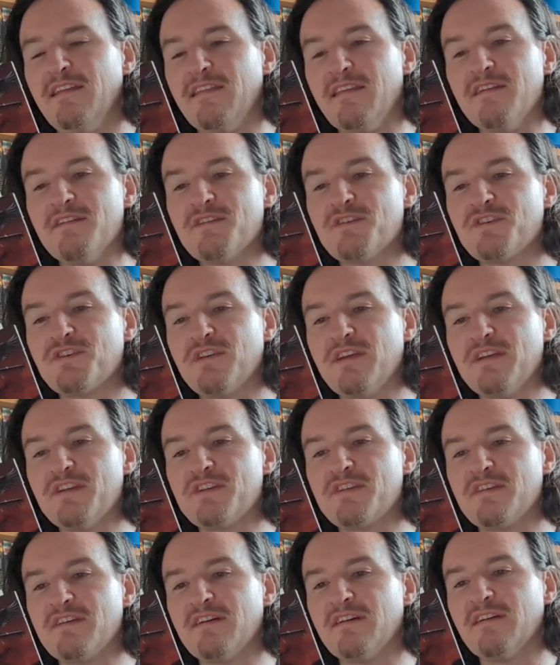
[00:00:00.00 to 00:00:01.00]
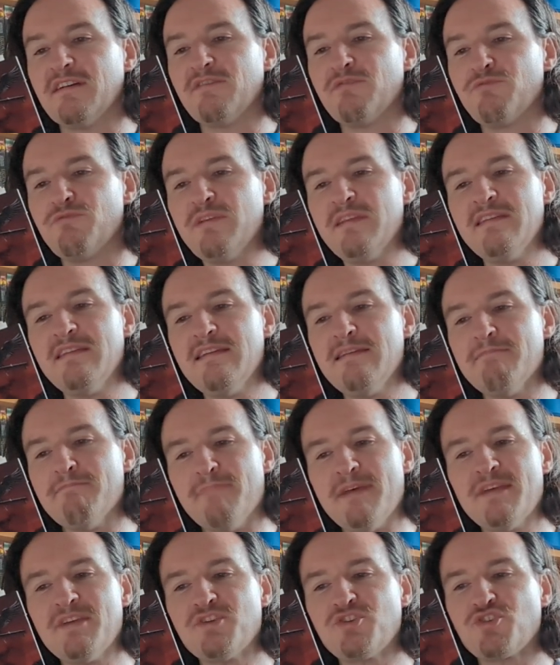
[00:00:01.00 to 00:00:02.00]
There stretched a reedy,
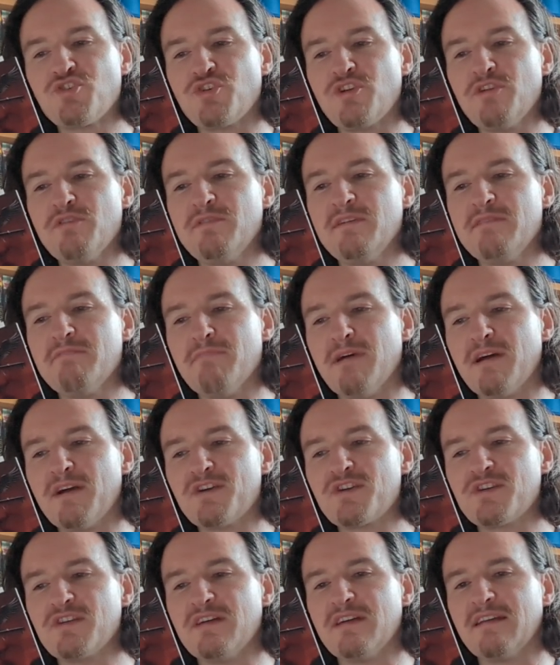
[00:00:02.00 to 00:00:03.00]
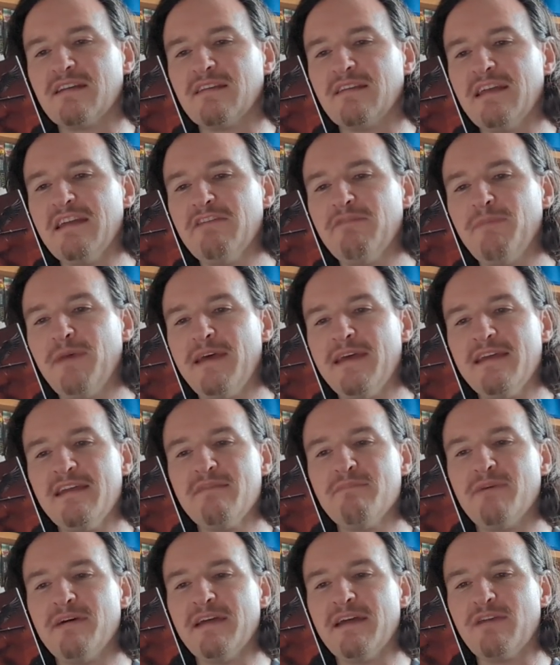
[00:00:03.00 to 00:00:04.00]
mist-shrouded marshland left
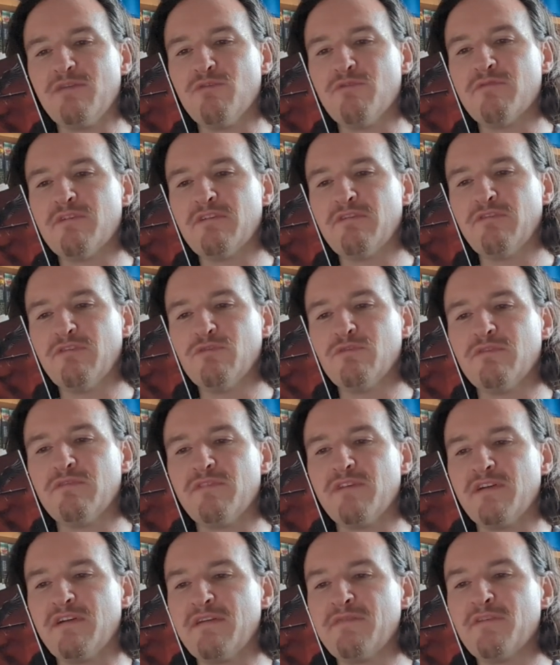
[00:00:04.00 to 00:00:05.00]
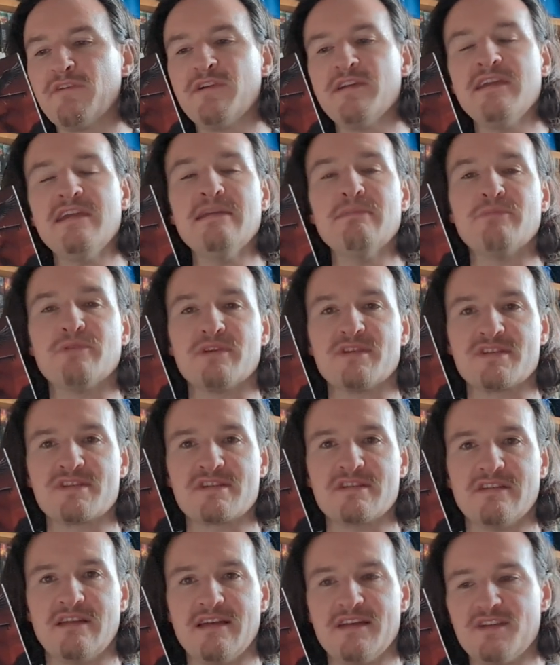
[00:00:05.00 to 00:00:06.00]
behind by an overflow of the river
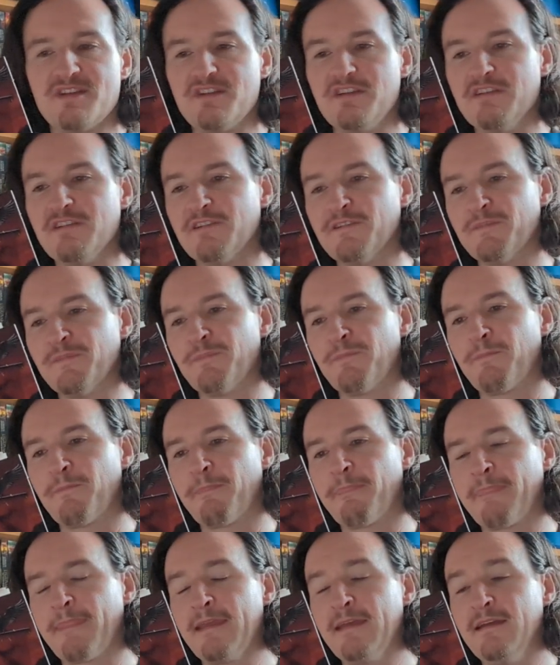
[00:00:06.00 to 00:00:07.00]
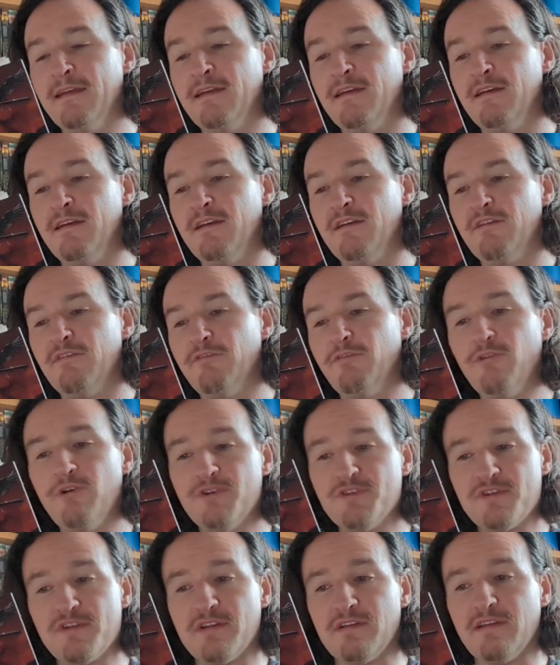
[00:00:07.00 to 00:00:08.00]
Hebrus last year.
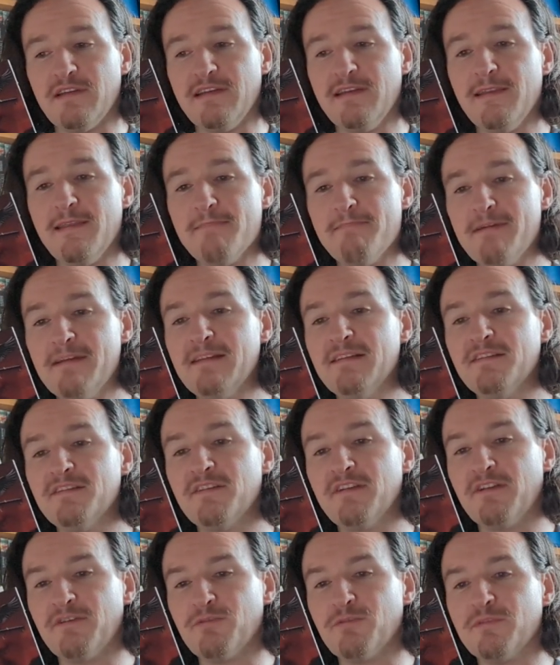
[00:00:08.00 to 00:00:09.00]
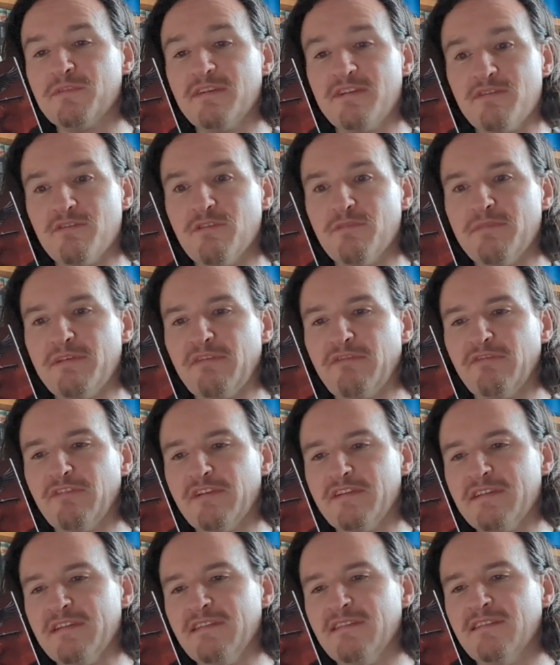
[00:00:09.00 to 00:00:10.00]
Fortunately, the military road had not been
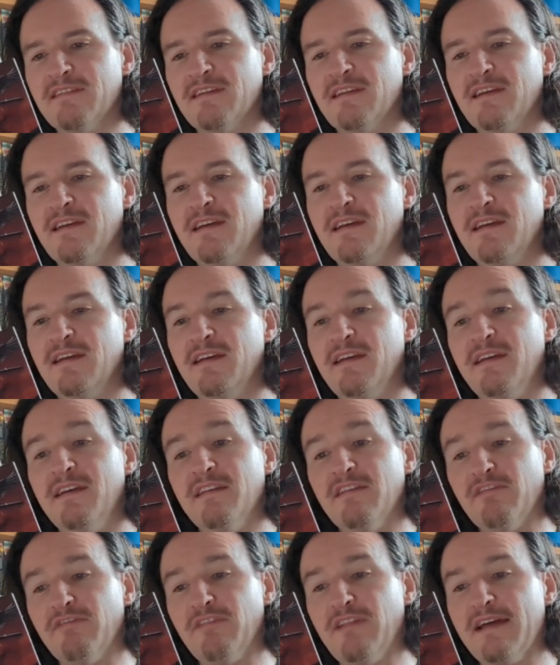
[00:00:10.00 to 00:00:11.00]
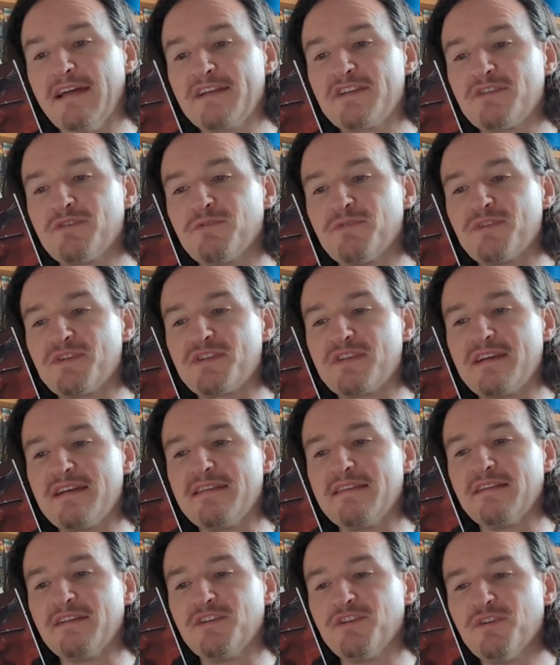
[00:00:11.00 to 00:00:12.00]
flooded, the flagstones
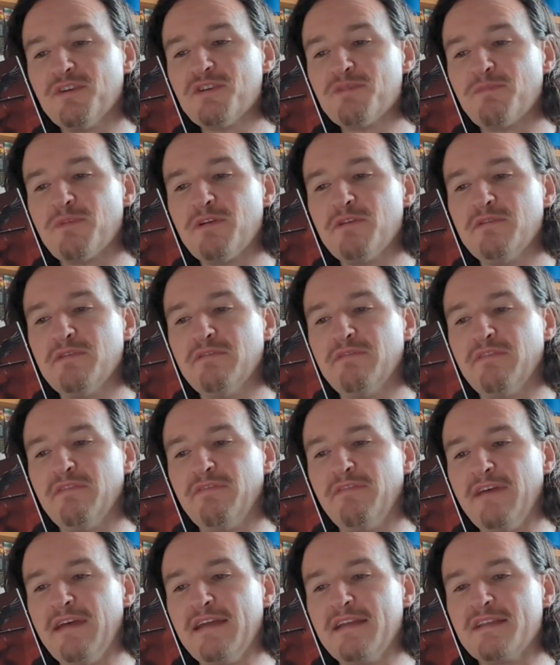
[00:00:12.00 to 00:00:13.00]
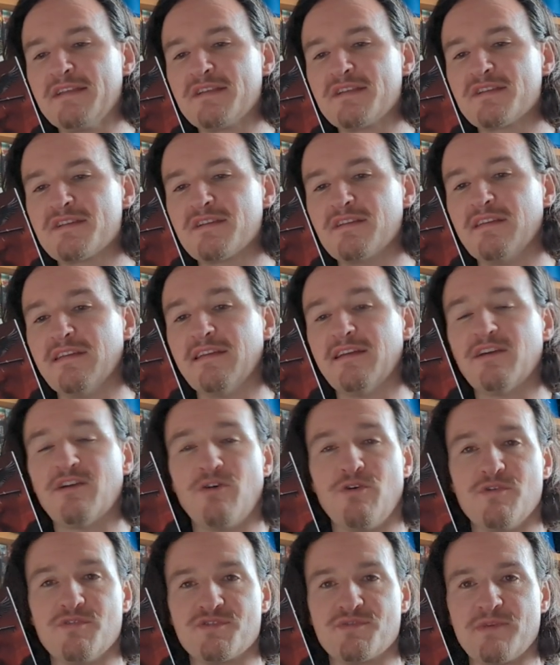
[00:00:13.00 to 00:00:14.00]
standing just proud of the fens like a
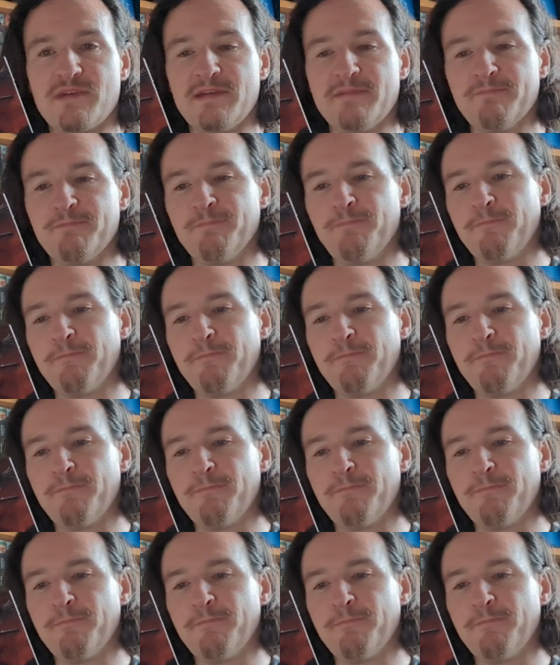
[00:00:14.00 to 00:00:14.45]
causeway.